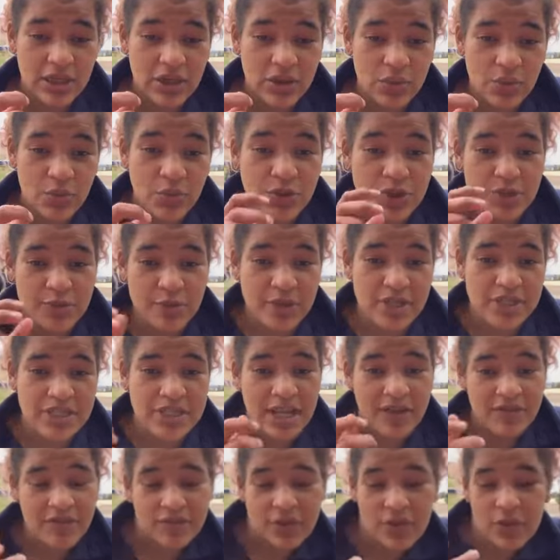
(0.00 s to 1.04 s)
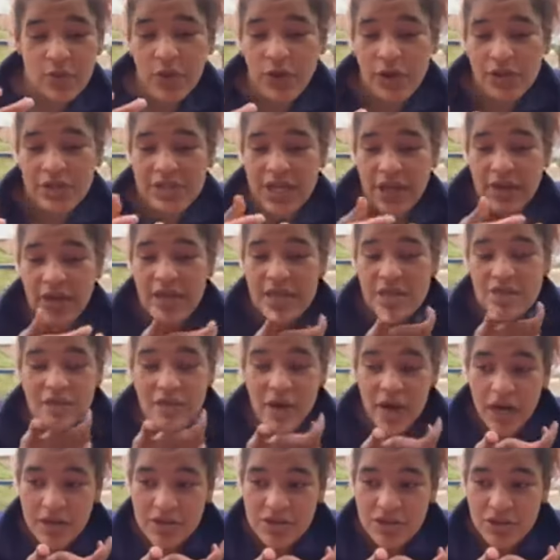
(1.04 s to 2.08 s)
would be definitely worked out in the
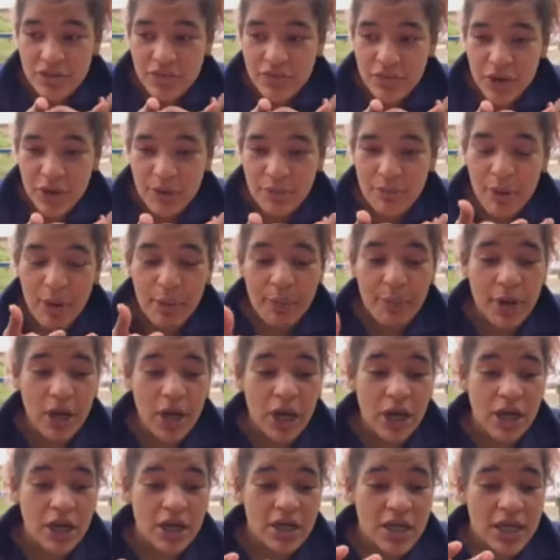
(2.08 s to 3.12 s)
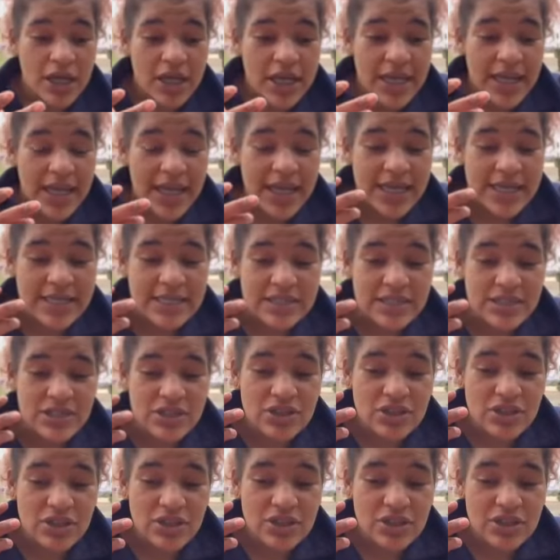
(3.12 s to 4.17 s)
rehearsal room, but
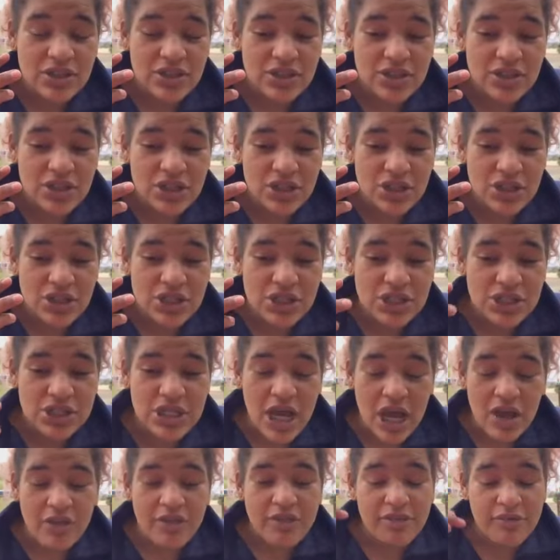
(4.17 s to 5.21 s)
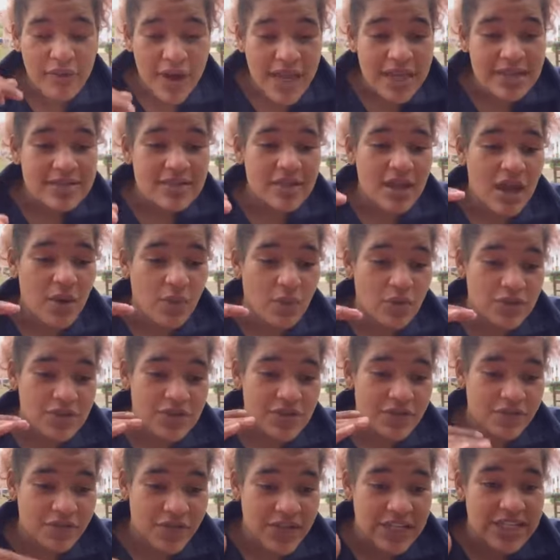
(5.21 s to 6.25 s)
is a thread that I want
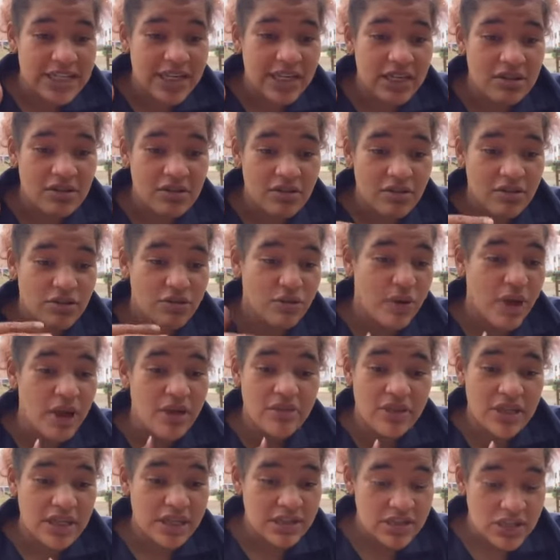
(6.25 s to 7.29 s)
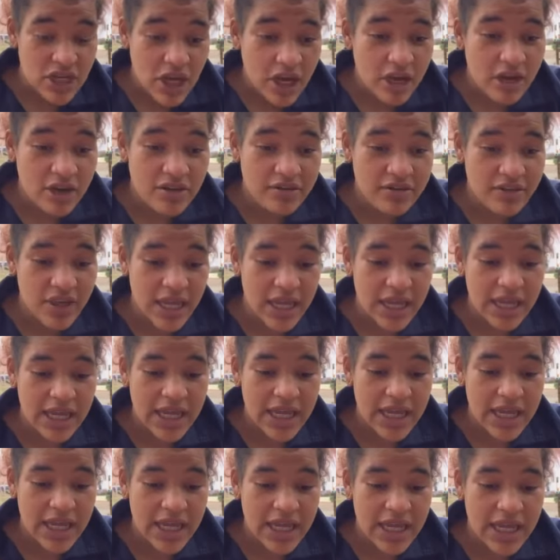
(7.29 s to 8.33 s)
to feed in throughout the entire thing.
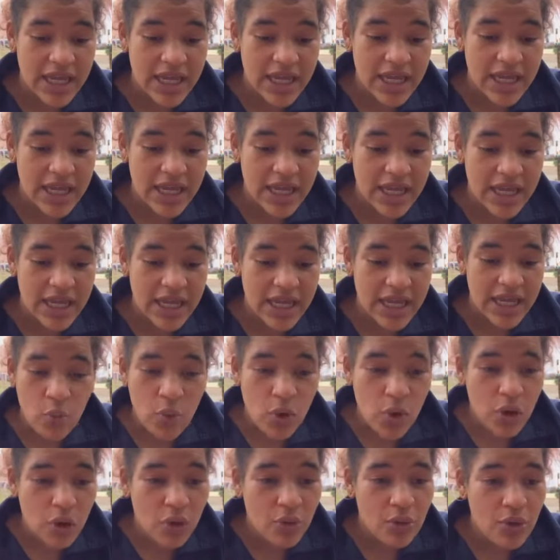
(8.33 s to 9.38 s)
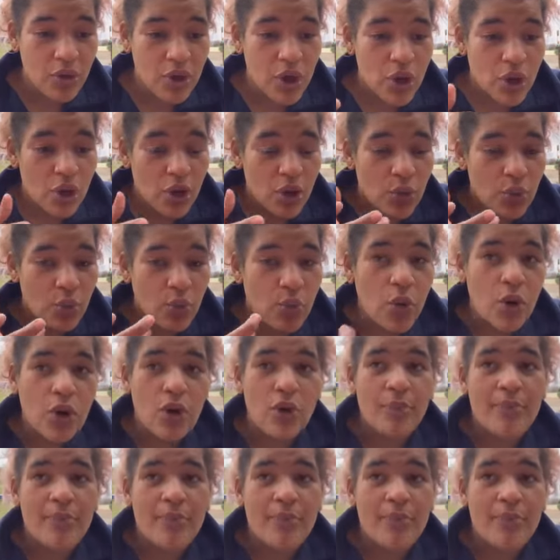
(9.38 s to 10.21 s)
What